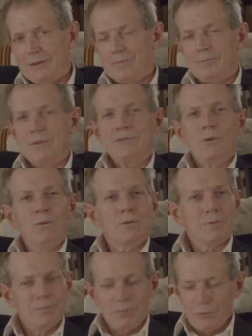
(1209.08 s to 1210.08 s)
Miss
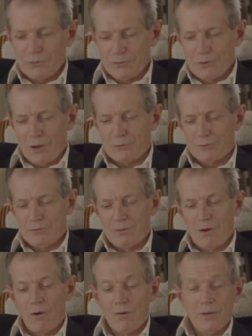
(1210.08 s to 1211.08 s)
Holcombe was not
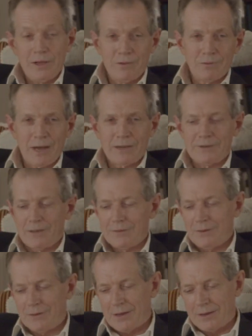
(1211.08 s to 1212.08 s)
long in writing
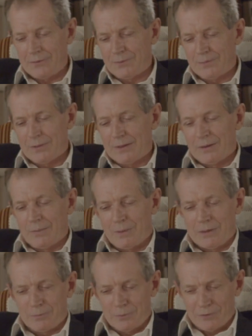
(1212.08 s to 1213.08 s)
the note.
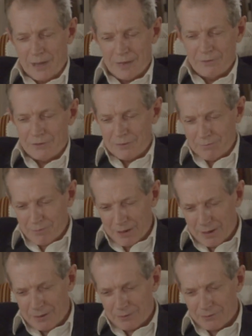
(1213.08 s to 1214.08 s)
When it was done, she
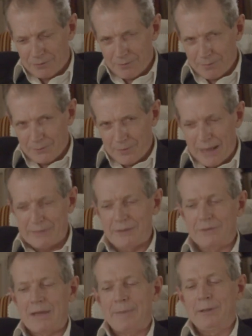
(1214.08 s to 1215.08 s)
rose from the
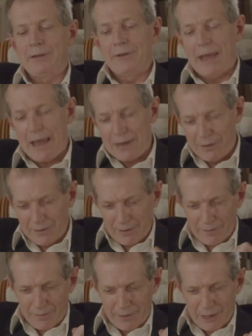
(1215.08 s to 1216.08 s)
writing table and
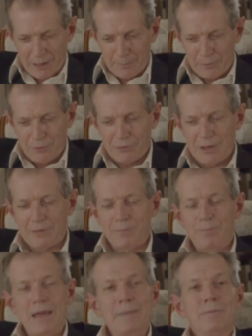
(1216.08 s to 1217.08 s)
handed the open sheet
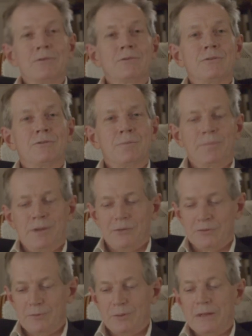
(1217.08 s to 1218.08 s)
of paper to Sir
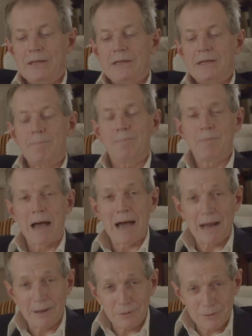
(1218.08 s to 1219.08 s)
Percival. He
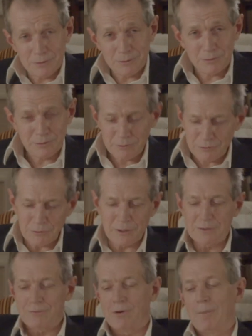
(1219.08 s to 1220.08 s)
bowed, took
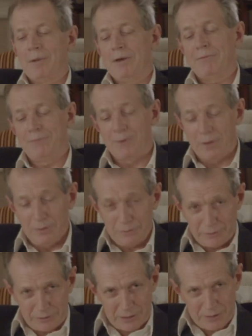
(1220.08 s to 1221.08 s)
it from her,
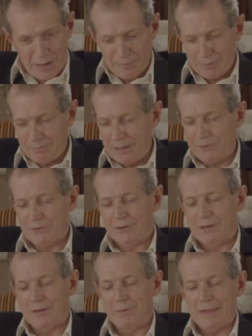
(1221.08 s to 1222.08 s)
folded it up
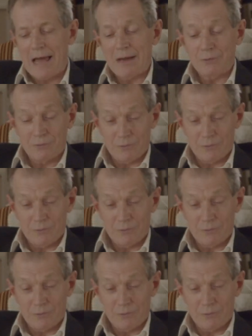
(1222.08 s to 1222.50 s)
immediately without